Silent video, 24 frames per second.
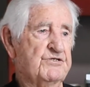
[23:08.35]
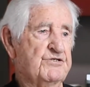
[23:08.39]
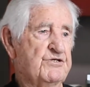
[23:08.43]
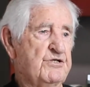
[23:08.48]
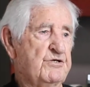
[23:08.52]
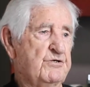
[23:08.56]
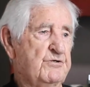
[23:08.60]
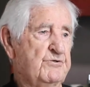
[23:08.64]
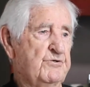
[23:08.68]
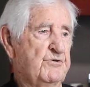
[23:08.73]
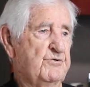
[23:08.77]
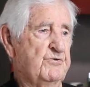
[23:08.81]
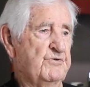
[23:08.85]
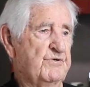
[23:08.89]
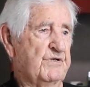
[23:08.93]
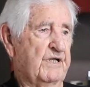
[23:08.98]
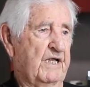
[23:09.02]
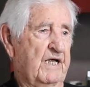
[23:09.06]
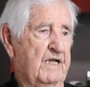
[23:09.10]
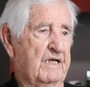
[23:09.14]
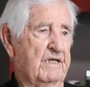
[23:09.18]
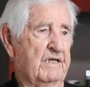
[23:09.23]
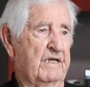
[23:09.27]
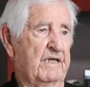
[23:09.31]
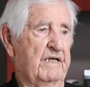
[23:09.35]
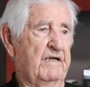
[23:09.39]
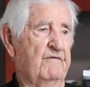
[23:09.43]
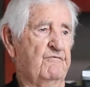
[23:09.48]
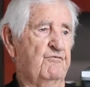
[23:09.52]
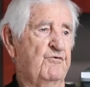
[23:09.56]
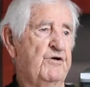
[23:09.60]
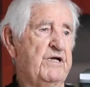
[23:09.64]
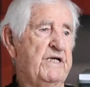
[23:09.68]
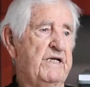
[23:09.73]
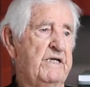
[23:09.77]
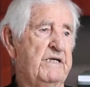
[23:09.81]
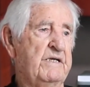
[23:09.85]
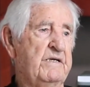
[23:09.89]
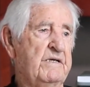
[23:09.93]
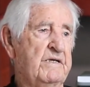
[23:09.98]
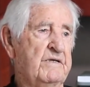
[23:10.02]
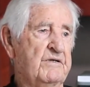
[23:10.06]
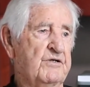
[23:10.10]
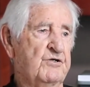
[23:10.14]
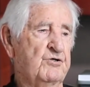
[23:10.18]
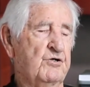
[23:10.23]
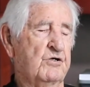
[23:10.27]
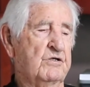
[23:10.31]
knew that if
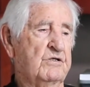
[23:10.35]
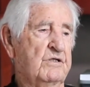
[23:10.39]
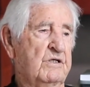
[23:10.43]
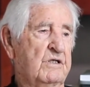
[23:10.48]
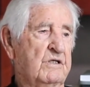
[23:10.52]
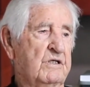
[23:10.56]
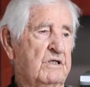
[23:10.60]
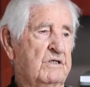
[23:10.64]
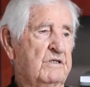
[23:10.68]
we took